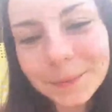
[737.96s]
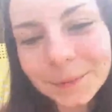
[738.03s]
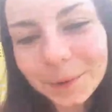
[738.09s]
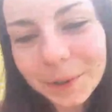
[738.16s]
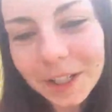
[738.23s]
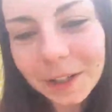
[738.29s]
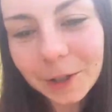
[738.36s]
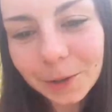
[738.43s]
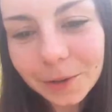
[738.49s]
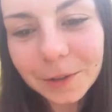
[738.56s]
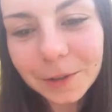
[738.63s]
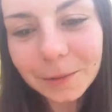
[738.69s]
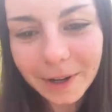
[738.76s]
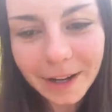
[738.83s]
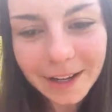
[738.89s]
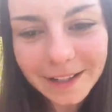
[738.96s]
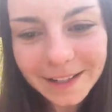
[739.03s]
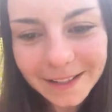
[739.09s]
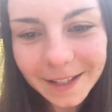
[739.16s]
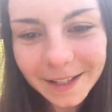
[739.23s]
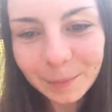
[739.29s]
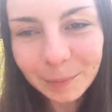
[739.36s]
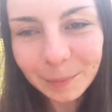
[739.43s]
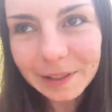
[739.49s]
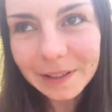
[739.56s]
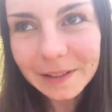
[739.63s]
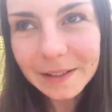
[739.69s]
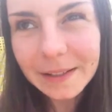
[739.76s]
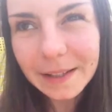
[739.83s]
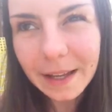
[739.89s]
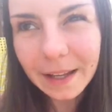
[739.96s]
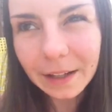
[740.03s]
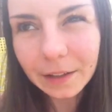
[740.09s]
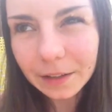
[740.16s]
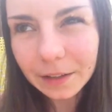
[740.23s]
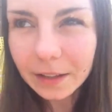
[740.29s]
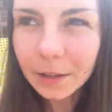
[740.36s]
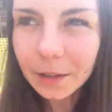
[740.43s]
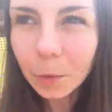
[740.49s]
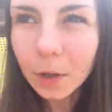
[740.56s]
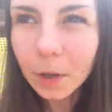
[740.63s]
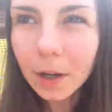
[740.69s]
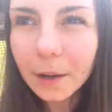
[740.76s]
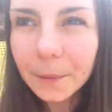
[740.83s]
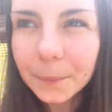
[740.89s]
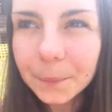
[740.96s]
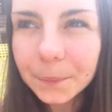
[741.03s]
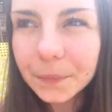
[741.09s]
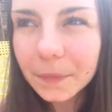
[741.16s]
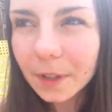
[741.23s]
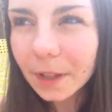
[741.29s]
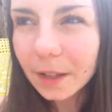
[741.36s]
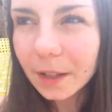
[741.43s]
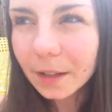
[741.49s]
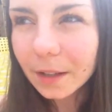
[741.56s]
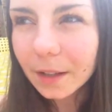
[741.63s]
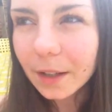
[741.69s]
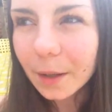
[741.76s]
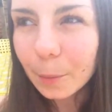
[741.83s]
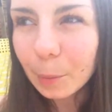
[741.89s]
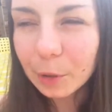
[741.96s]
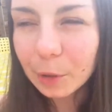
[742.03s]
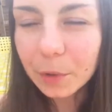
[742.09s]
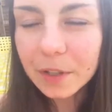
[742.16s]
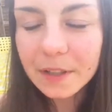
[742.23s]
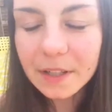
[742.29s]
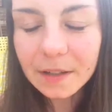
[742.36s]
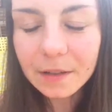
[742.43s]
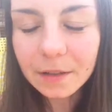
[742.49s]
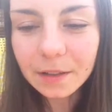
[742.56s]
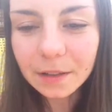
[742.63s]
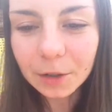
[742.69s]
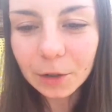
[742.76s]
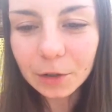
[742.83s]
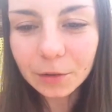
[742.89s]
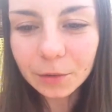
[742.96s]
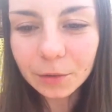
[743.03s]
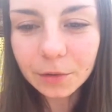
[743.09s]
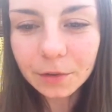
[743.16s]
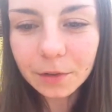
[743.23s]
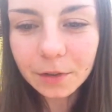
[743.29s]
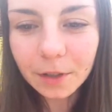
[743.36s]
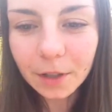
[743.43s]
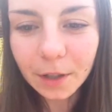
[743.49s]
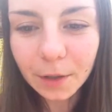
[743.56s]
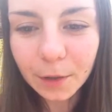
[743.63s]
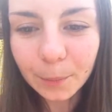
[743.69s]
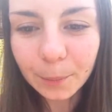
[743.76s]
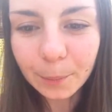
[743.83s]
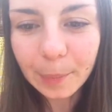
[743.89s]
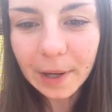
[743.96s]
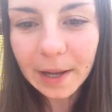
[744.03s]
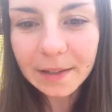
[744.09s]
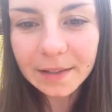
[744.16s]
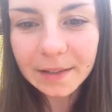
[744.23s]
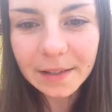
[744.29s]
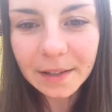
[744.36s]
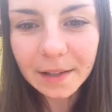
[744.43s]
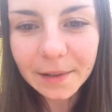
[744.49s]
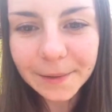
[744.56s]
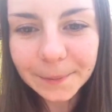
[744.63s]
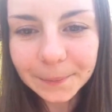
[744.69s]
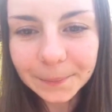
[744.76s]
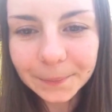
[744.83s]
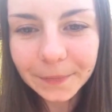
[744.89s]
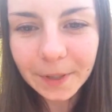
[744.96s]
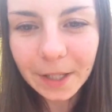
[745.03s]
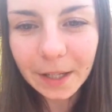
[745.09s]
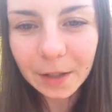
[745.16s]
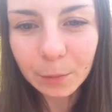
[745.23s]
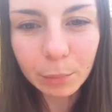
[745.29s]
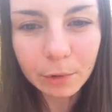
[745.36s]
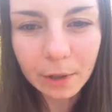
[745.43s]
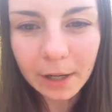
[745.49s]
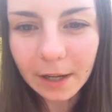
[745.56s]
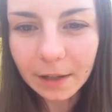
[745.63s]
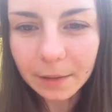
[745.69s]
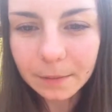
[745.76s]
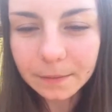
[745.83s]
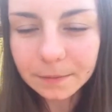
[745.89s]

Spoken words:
we included rice and beans and quinoa, but we didn't include pasta and bread.